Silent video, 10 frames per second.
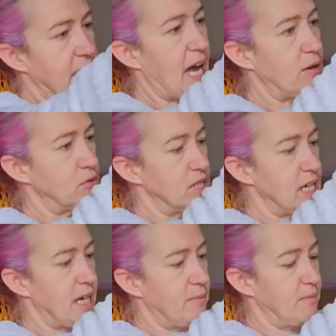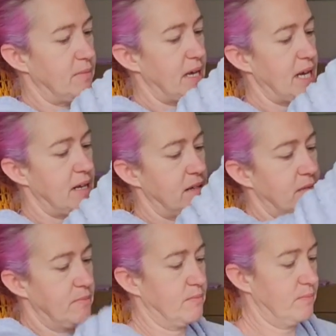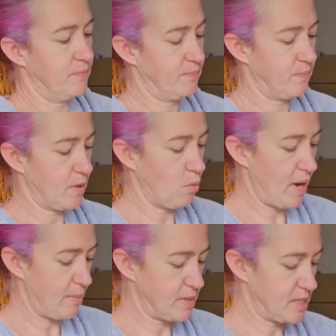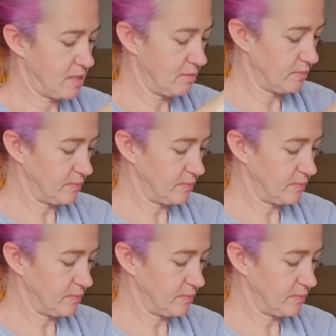to count it in whips